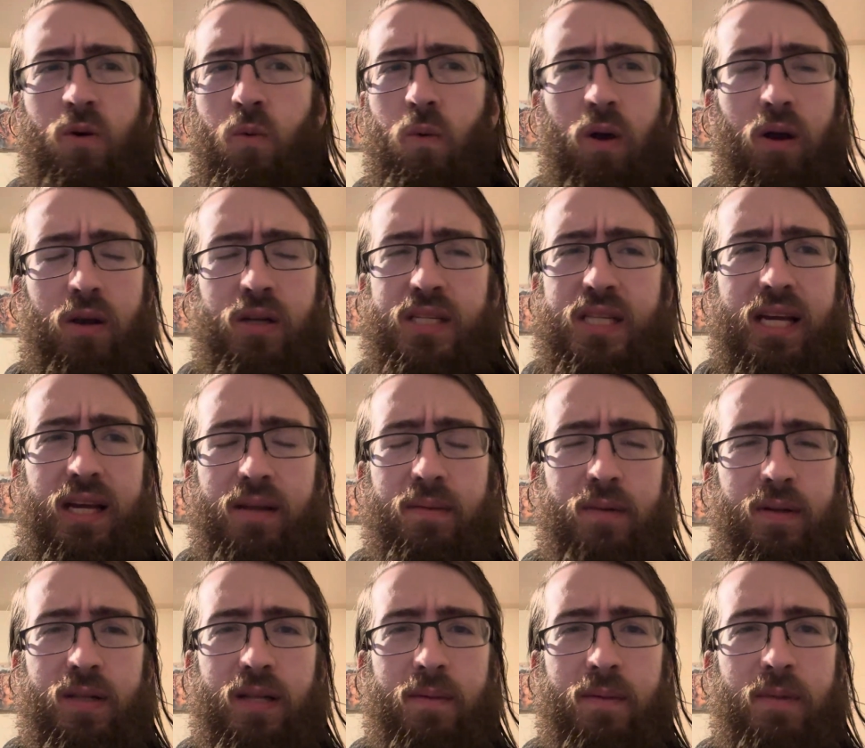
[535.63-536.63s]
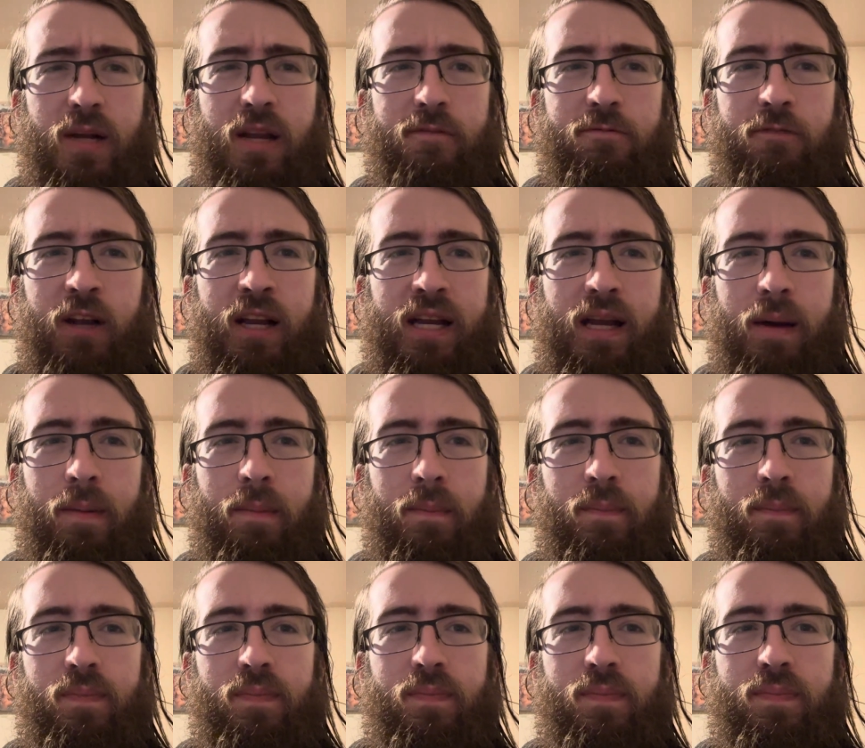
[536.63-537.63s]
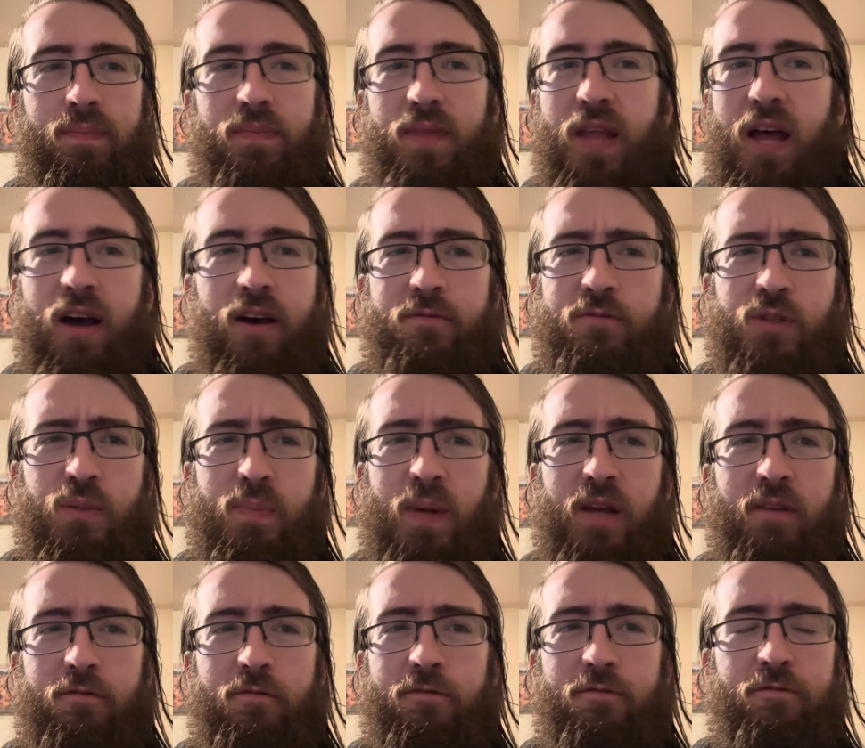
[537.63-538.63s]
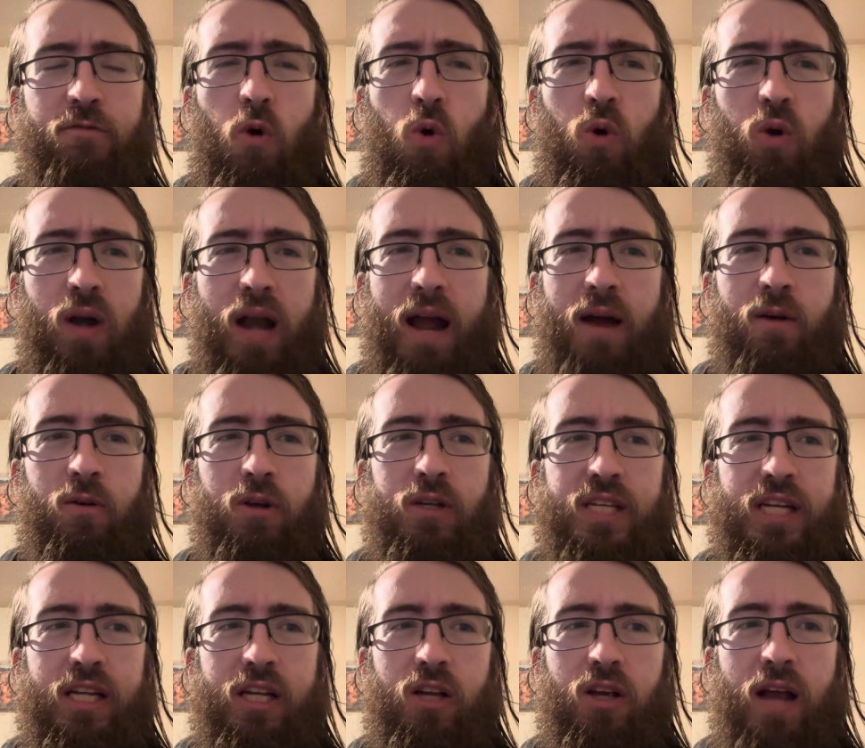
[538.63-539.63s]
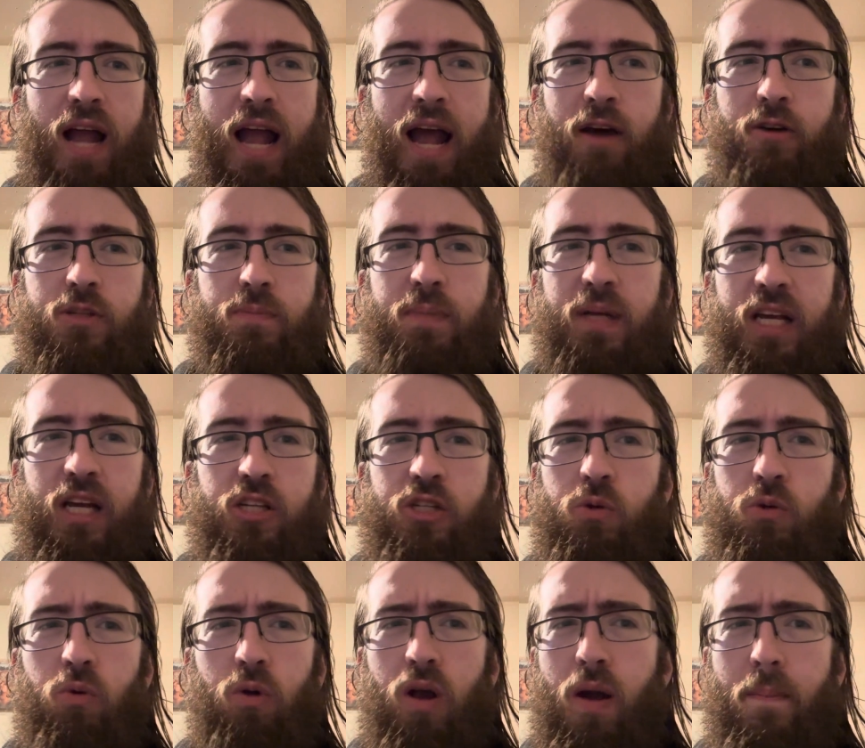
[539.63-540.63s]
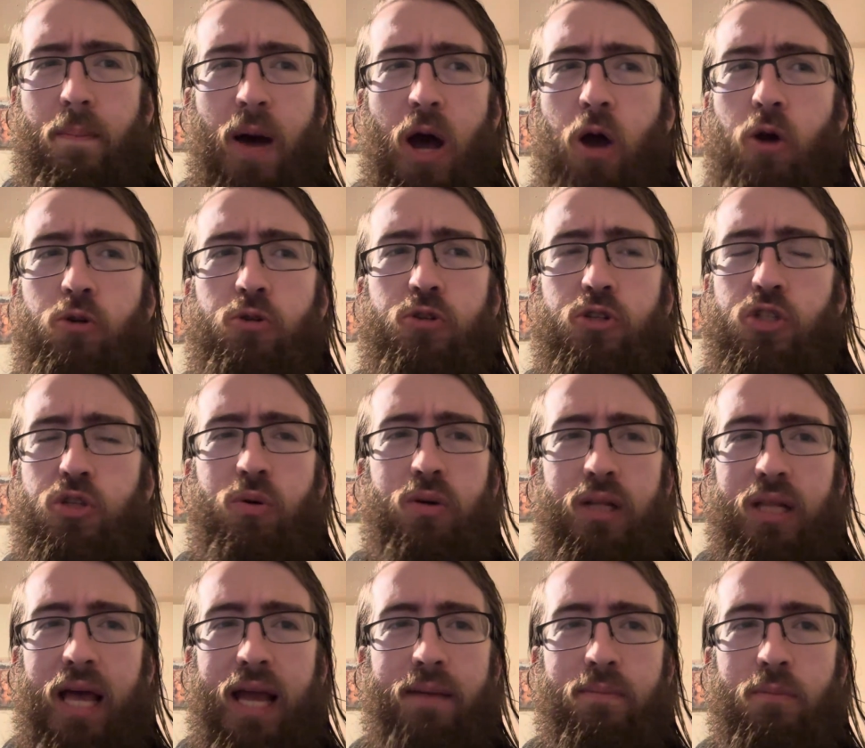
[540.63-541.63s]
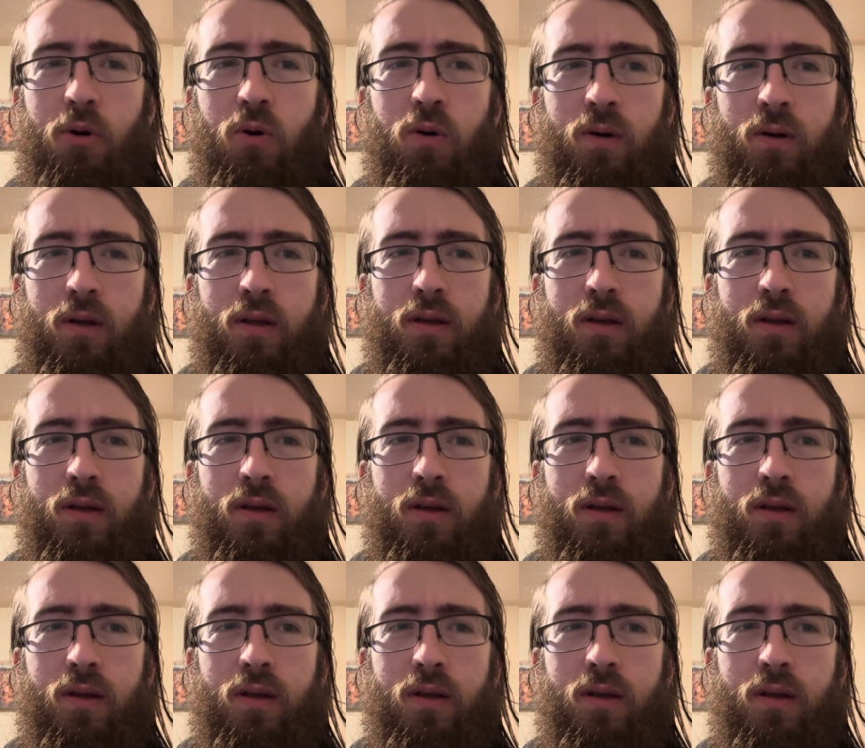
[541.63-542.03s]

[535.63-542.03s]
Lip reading: Where's the limited freedom? Now I've spent 4 hours at your house because you were opposed to a label?